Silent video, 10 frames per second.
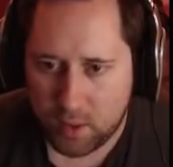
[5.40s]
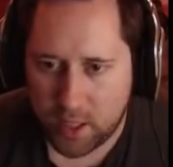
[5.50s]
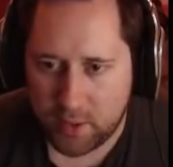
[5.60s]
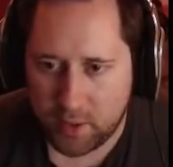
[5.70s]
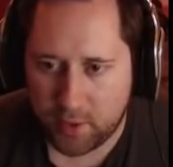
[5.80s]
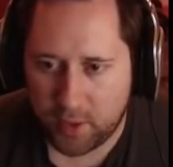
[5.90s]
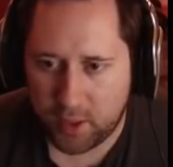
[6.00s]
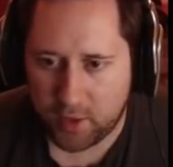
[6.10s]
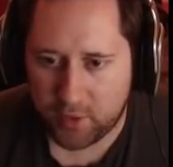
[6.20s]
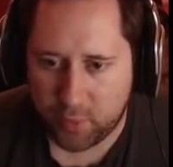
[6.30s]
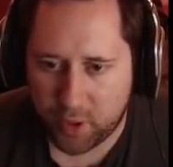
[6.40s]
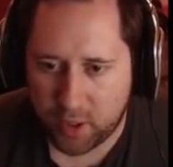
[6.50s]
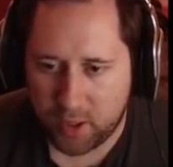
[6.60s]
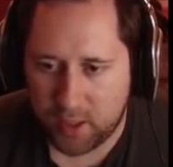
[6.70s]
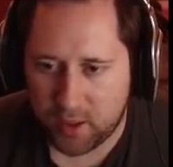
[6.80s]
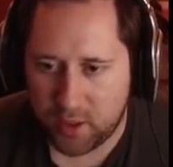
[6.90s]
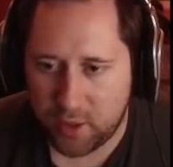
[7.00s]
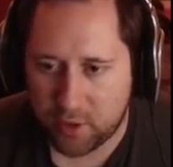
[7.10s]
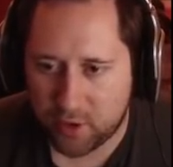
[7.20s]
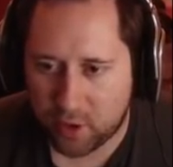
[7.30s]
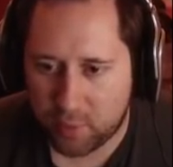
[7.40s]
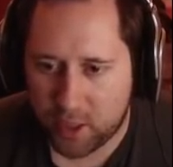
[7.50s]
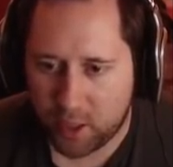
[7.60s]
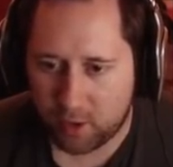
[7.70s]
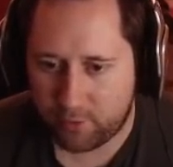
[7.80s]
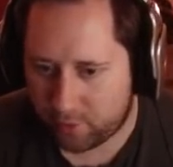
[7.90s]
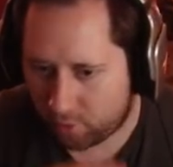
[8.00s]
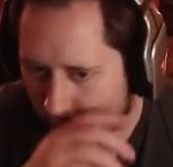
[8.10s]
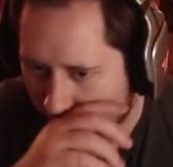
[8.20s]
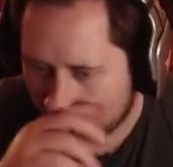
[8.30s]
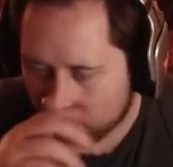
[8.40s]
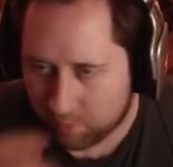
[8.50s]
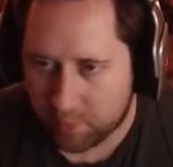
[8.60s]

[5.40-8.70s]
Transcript: the other thing is we're going to need a new stockpile for